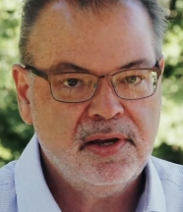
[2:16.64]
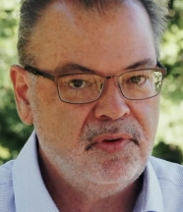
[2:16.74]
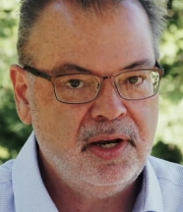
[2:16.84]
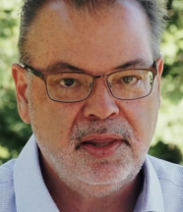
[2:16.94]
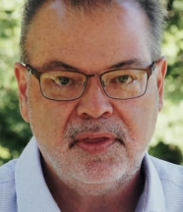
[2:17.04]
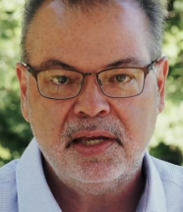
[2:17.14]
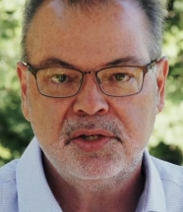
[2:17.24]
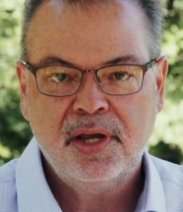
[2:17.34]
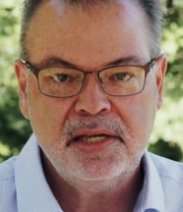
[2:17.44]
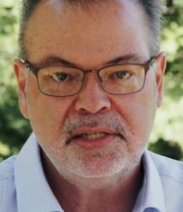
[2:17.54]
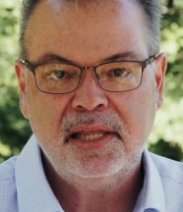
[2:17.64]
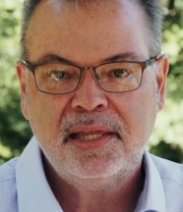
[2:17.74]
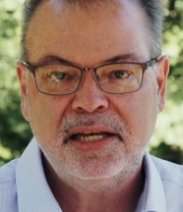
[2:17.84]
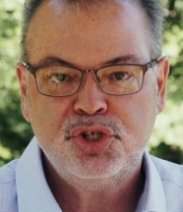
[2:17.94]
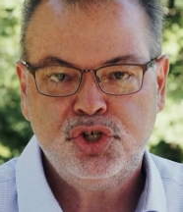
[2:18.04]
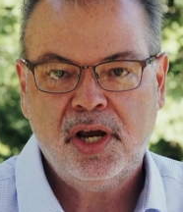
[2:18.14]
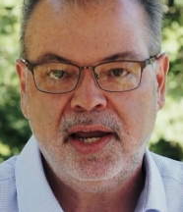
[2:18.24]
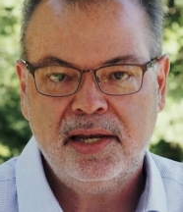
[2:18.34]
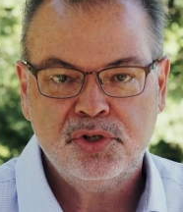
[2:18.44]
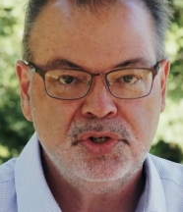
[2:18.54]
has anything changed?